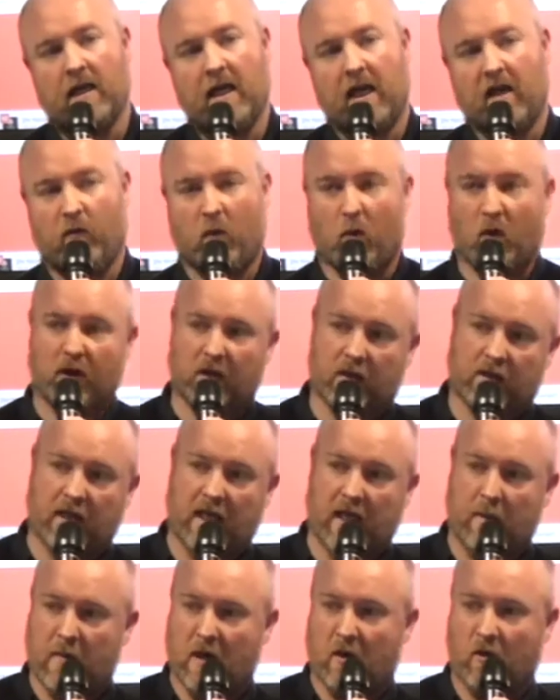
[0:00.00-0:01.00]
And if we want to
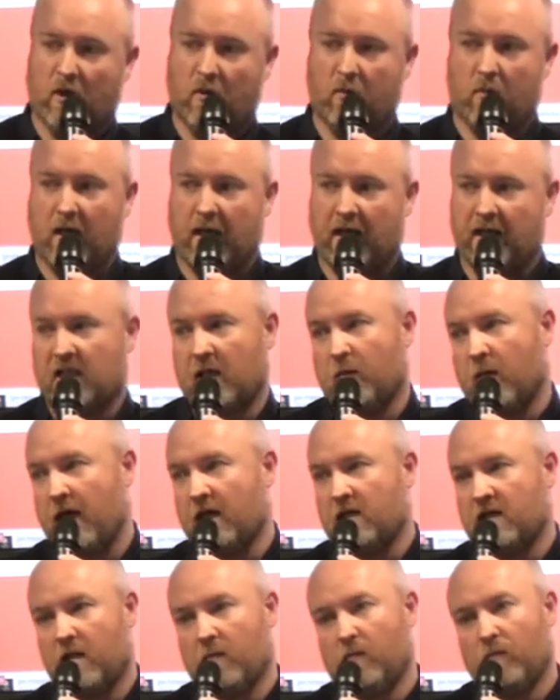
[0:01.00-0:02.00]
email them,
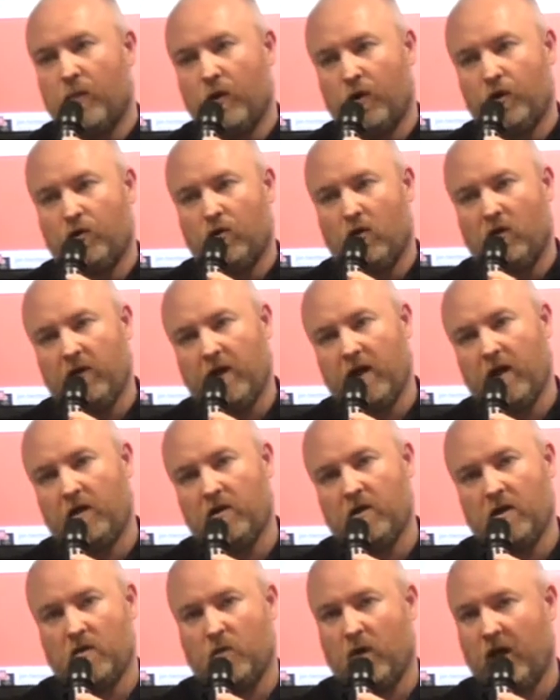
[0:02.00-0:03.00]
SMS them, push
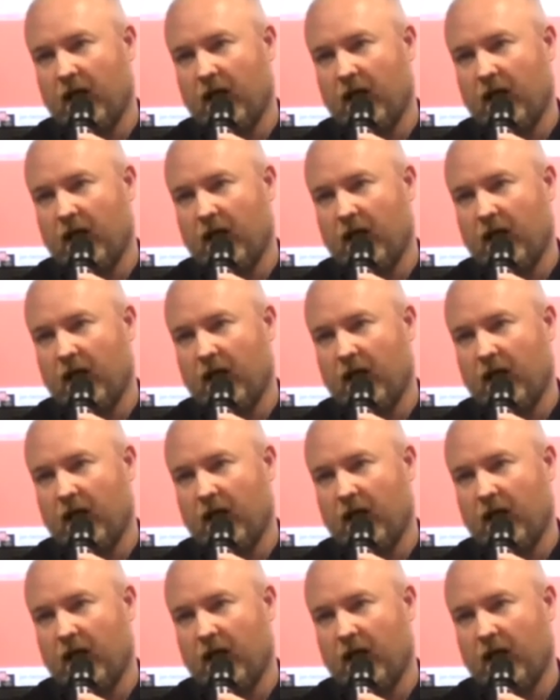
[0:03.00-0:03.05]
notifications,